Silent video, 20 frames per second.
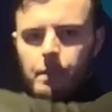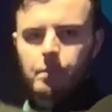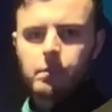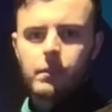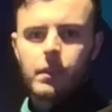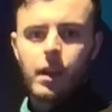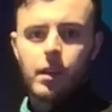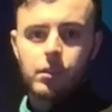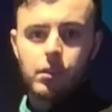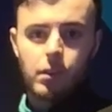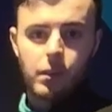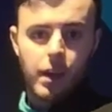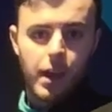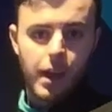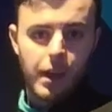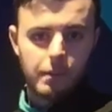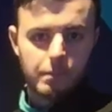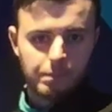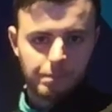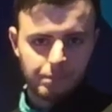That's
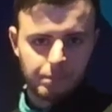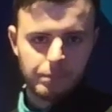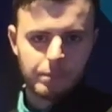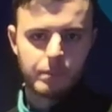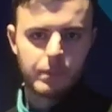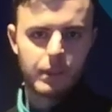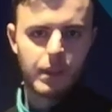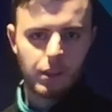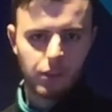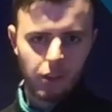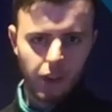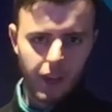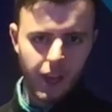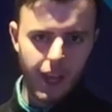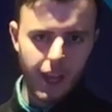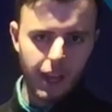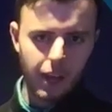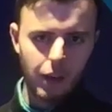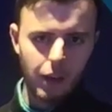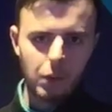okay. That's
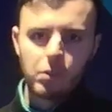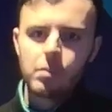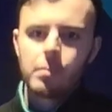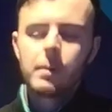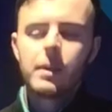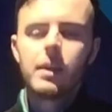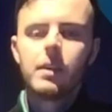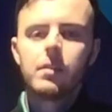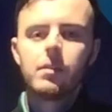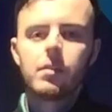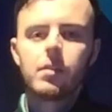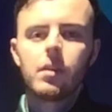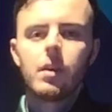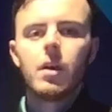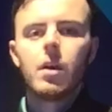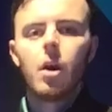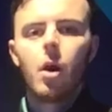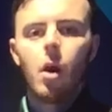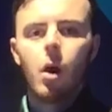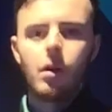okay at lower speeds,
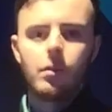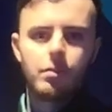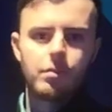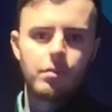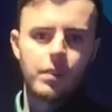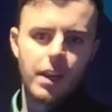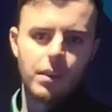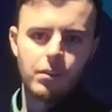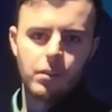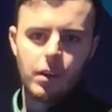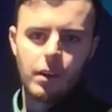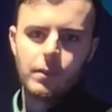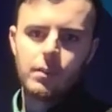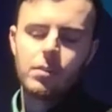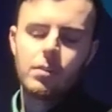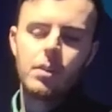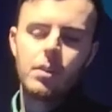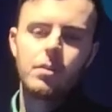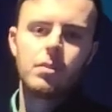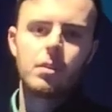on flat
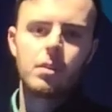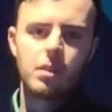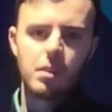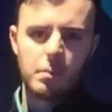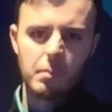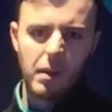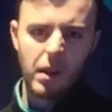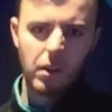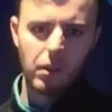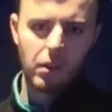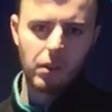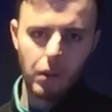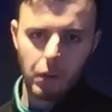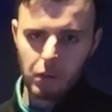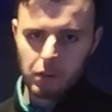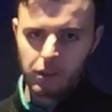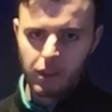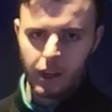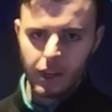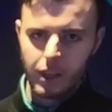surfaces. You might not
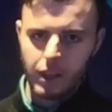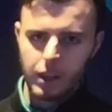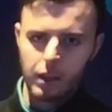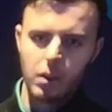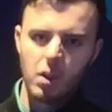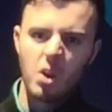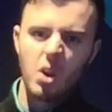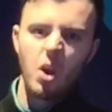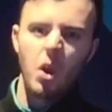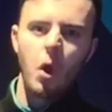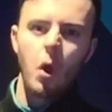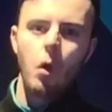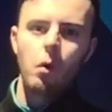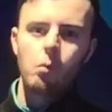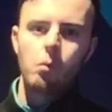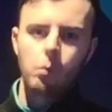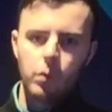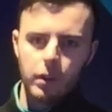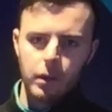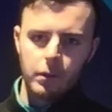notice any
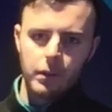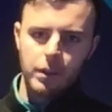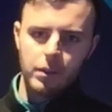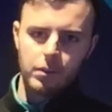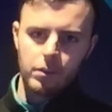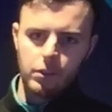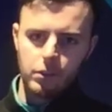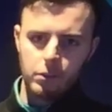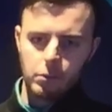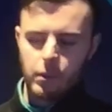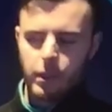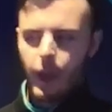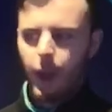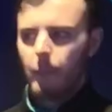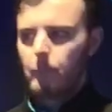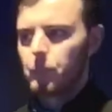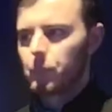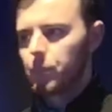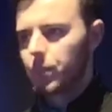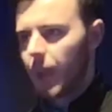real issues with
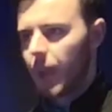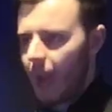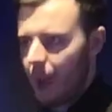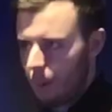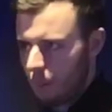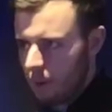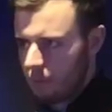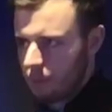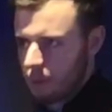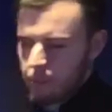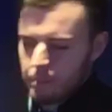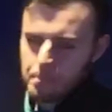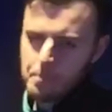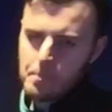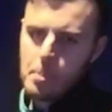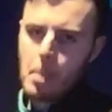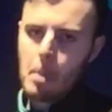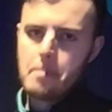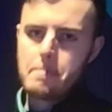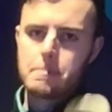that. However,
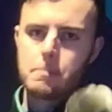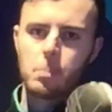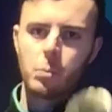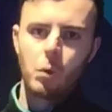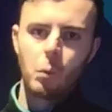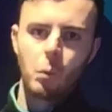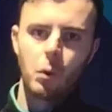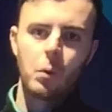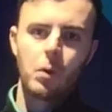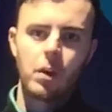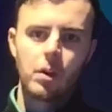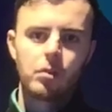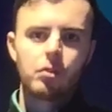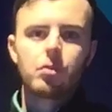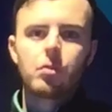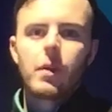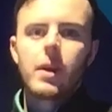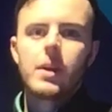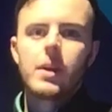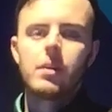we want
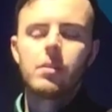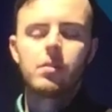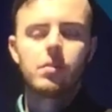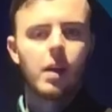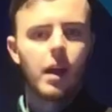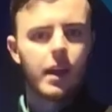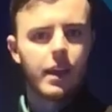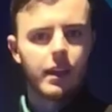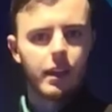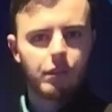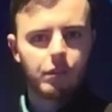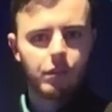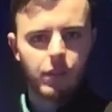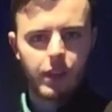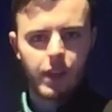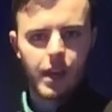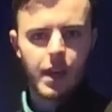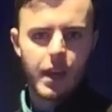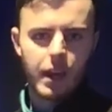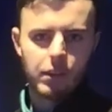to train you slightly
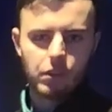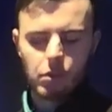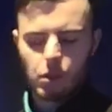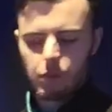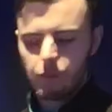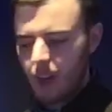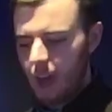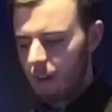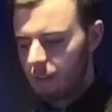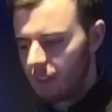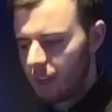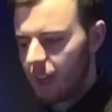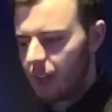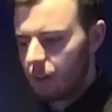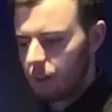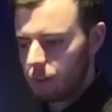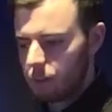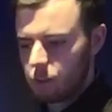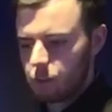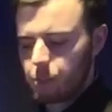differently here. So if you're having
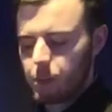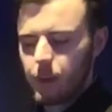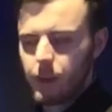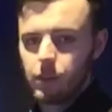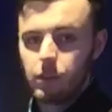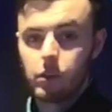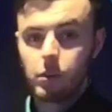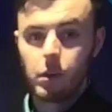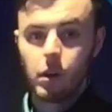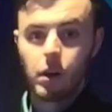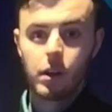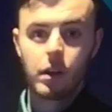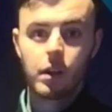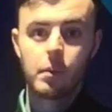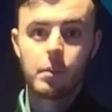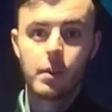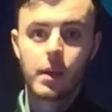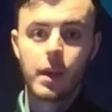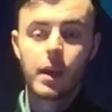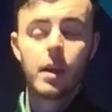ankle sprains, you are going
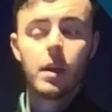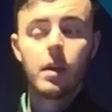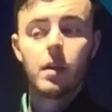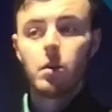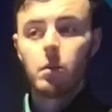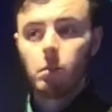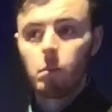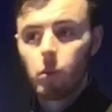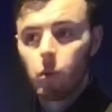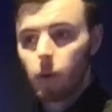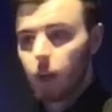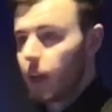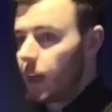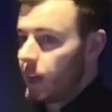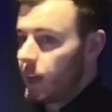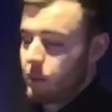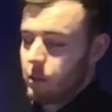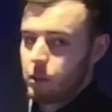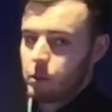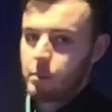to be more
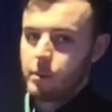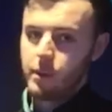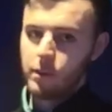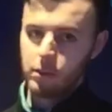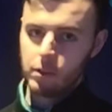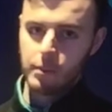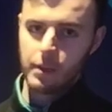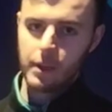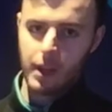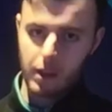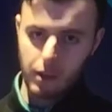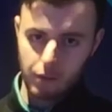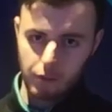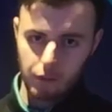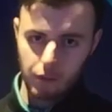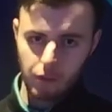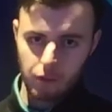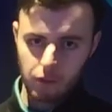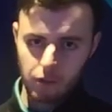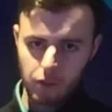likely to experience them again in the
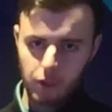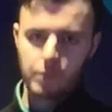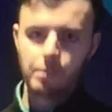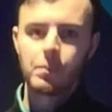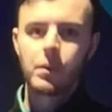future.